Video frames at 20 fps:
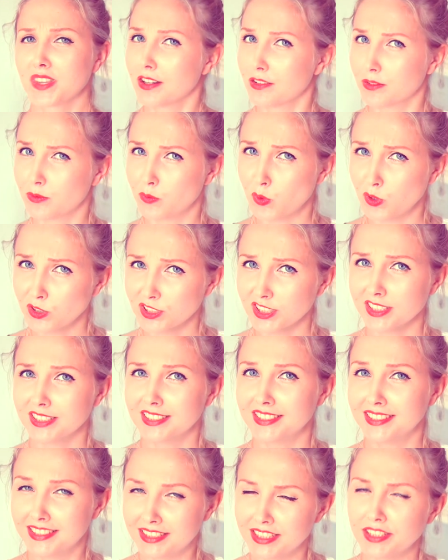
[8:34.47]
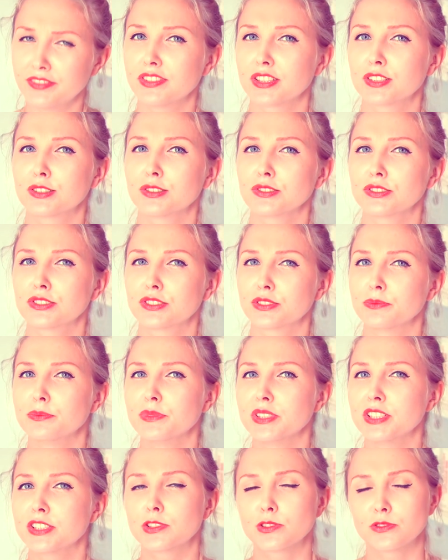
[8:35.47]
was it difficult to
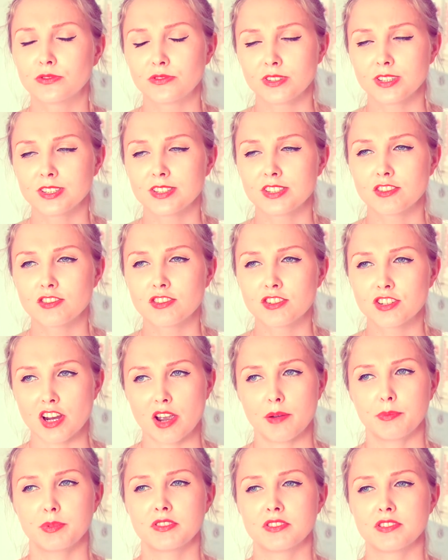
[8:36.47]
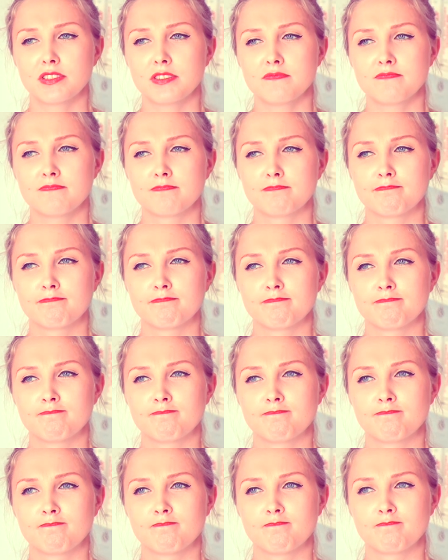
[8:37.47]
me to read this chapter?
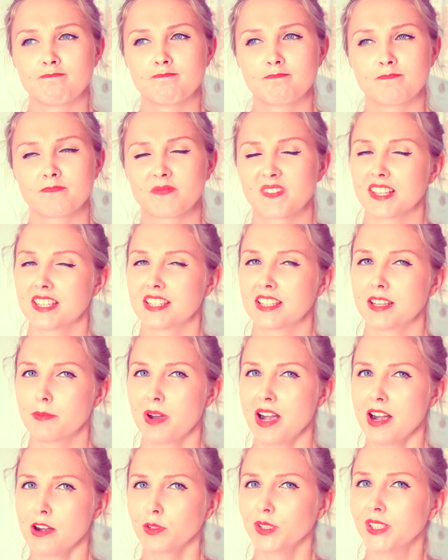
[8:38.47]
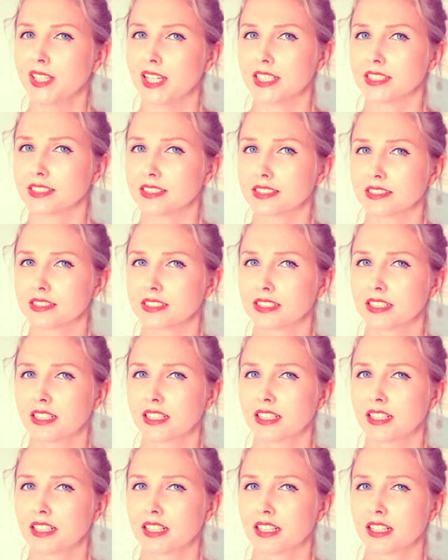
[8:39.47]
Somehow, yes,
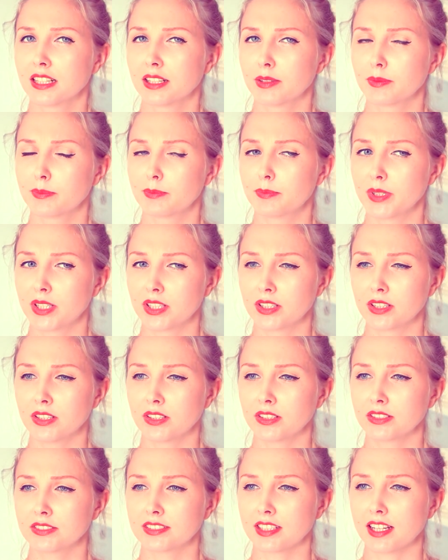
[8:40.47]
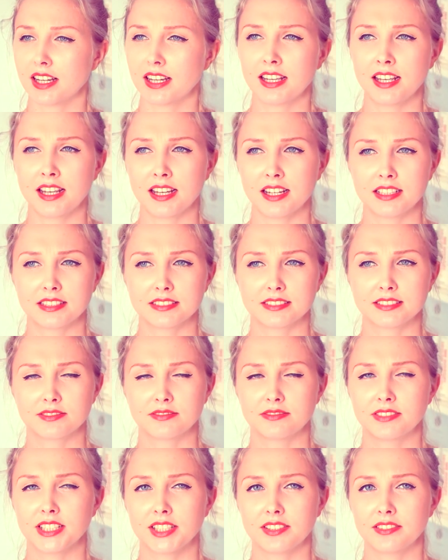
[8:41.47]
because I had
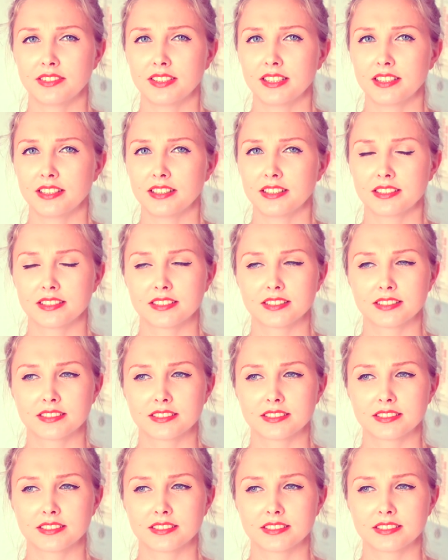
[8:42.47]
very